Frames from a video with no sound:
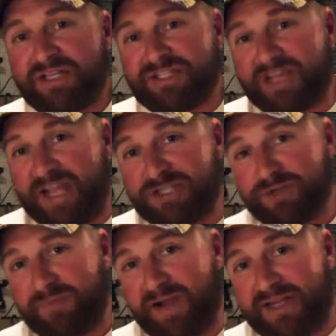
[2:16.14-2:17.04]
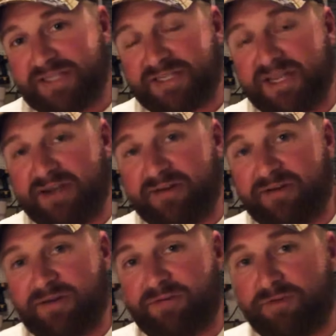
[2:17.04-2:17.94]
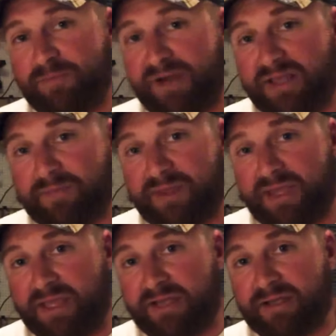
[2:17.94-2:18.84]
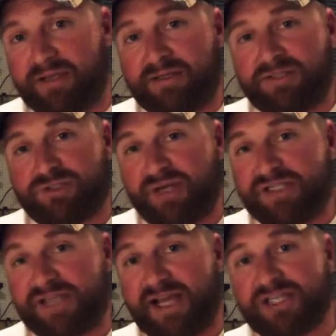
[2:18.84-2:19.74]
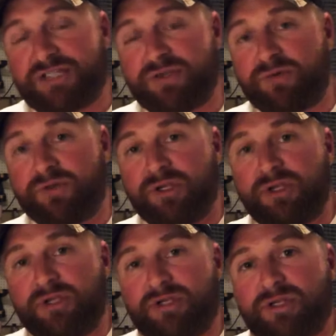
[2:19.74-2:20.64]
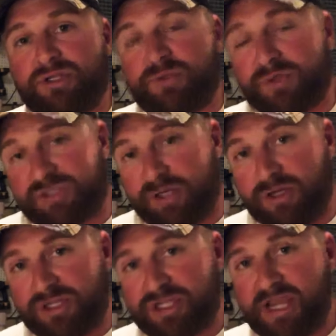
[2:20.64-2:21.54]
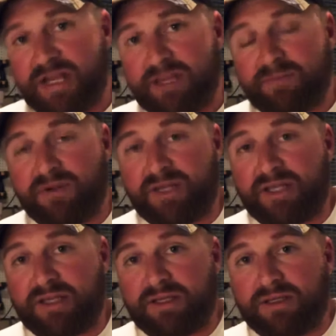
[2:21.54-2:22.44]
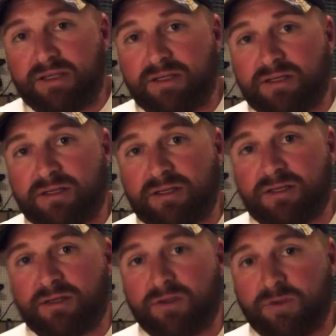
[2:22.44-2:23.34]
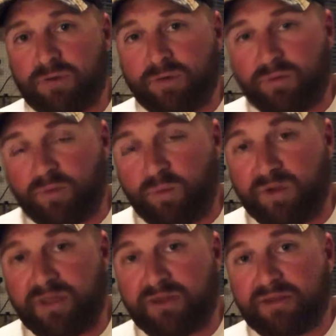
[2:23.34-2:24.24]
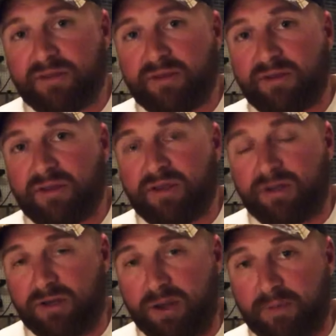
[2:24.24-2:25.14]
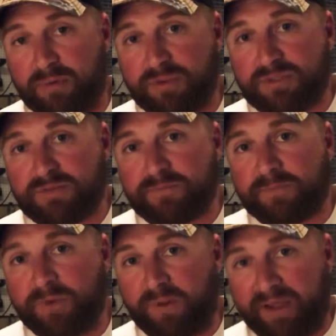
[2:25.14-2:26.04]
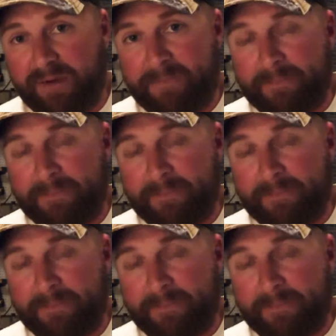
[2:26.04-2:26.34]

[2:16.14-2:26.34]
Change your mindset from money being transactional to associating money with numbers, okay?